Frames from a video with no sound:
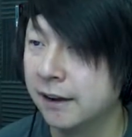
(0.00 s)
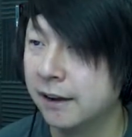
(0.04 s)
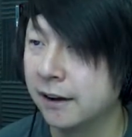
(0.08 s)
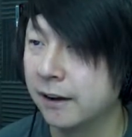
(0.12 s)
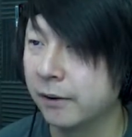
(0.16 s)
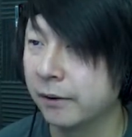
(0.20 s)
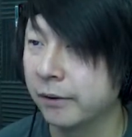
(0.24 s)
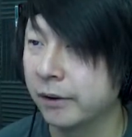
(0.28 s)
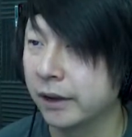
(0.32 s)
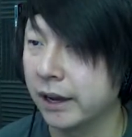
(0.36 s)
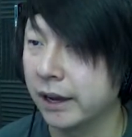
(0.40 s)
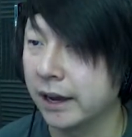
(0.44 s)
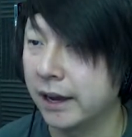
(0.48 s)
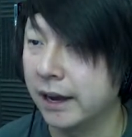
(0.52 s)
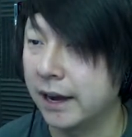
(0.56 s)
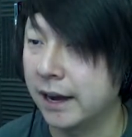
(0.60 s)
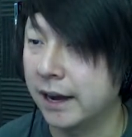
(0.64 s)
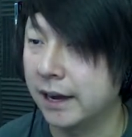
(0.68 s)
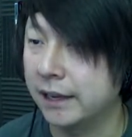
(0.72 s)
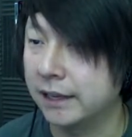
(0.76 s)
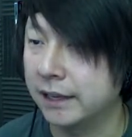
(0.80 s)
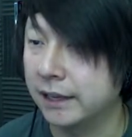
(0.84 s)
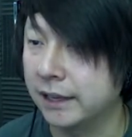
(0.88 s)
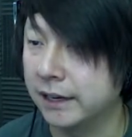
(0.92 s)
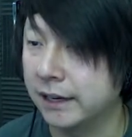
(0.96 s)
Okay,
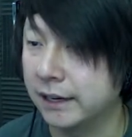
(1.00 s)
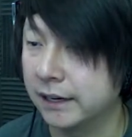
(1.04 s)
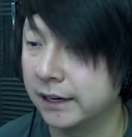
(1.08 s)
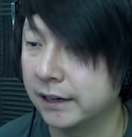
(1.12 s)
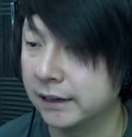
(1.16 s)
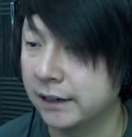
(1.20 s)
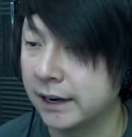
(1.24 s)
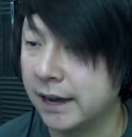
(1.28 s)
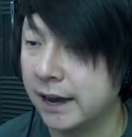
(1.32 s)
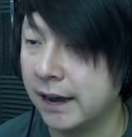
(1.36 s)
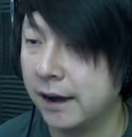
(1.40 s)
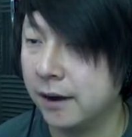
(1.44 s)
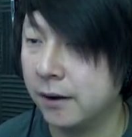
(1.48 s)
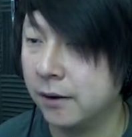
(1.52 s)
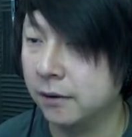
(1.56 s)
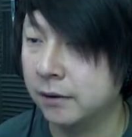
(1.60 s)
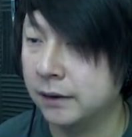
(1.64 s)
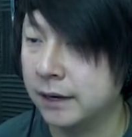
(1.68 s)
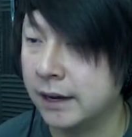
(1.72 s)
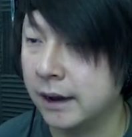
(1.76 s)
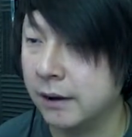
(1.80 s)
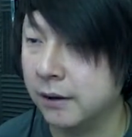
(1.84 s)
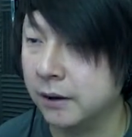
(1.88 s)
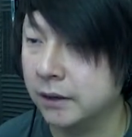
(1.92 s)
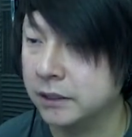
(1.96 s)
I get it. Now,
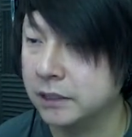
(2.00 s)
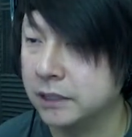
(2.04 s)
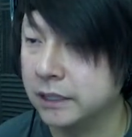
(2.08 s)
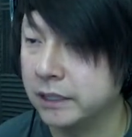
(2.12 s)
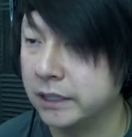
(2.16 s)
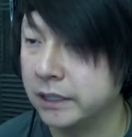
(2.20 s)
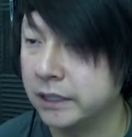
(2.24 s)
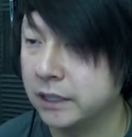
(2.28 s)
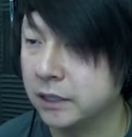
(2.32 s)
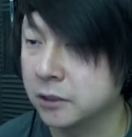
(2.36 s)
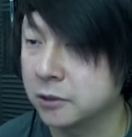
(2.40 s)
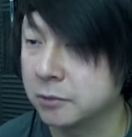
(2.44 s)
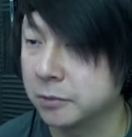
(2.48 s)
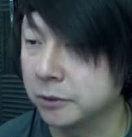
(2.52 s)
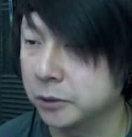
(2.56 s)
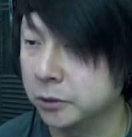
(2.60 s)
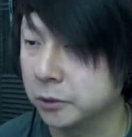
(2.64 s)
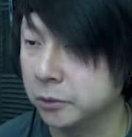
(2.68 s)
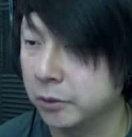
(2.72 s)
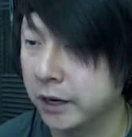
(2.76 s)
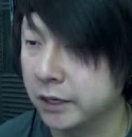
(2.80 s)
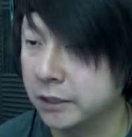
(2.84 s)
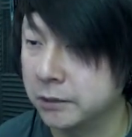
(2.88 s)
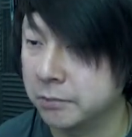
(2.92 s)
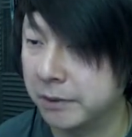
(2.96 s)
now I see,
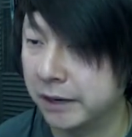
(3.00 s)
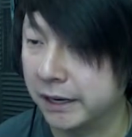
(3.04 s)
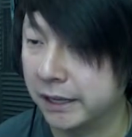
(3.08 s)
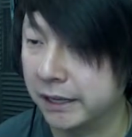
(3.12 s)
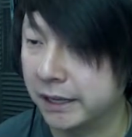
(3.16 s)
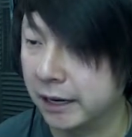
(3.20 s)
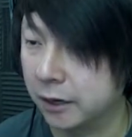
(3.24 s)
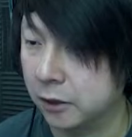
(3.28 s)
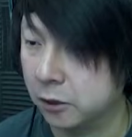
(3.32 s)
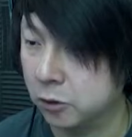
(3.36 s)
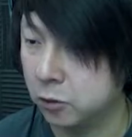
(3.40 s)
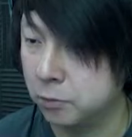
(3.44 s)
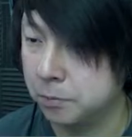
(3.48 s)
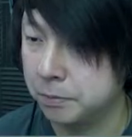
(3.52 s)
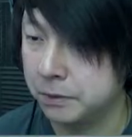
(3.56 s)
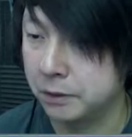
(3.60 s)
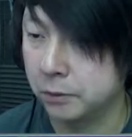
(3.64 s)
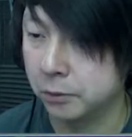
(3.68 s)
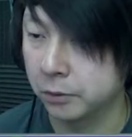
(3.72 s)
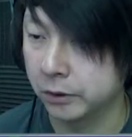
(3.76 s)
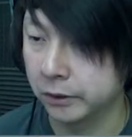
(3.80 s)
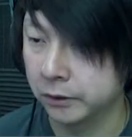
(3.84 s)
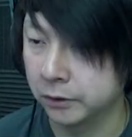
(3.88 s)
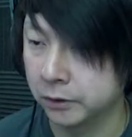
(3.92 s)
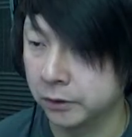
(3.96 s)
especially why it's making that goopy
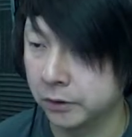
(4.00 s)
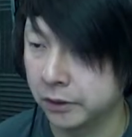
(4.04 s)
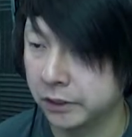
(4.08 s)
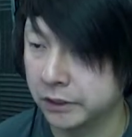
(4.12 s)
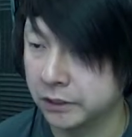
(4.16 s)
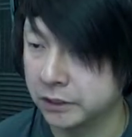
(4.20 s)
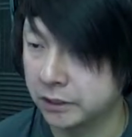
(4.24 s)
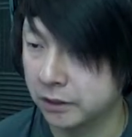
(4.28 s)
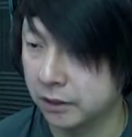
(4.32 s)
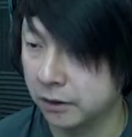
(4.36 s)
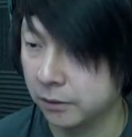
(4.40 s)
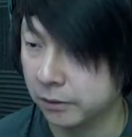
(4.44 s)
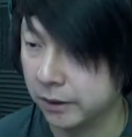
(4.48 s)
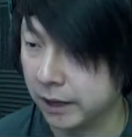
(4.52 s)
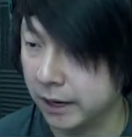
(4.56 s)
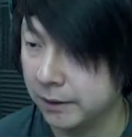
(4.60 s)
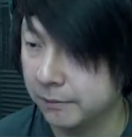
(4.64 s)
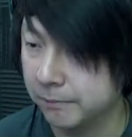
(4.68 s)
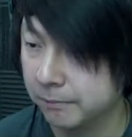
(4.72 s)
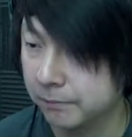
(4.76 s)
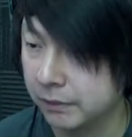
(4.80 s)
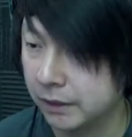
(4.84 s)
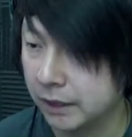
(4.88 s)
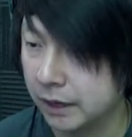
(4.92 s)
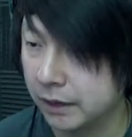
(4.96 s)
weird noise.
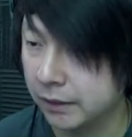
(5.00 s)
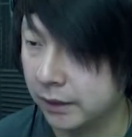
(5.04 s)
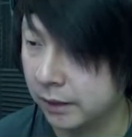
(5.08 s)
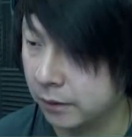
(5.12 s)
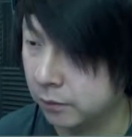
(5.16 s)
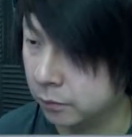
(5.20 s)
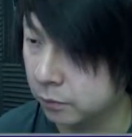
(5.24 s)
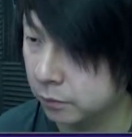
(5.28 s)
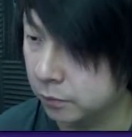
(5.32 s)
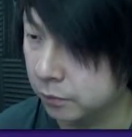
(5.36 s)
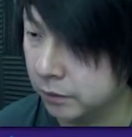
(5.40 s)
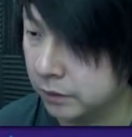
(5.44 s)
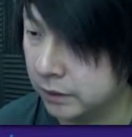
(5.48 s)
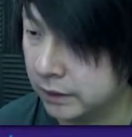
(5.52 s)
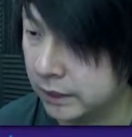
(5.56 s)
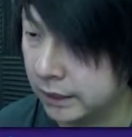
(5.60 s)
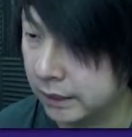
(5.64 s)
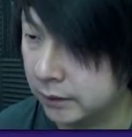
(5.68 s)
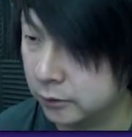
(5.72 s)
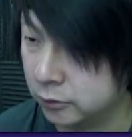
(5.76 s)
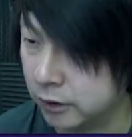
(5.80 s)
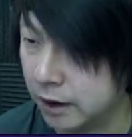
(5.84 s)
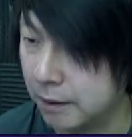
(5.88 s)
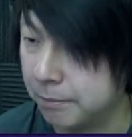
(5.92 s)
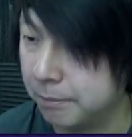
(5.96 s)
Okay, and then, then
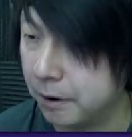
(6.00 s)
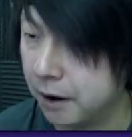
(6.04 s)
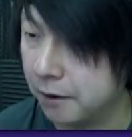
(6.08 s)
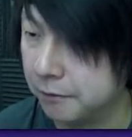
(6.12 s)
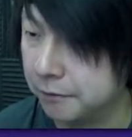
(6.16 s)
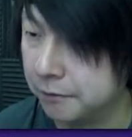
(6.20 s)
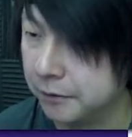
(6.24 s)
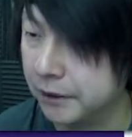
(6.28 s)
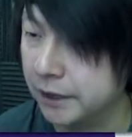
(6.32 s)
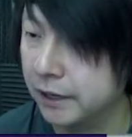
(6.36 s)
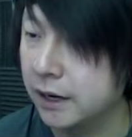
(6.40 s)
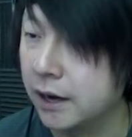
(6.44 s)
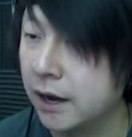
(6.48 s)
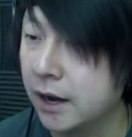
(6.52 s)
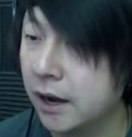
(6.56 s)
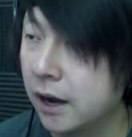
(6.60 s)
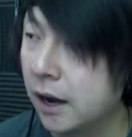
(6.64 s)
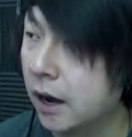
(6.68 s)
I drop off of it.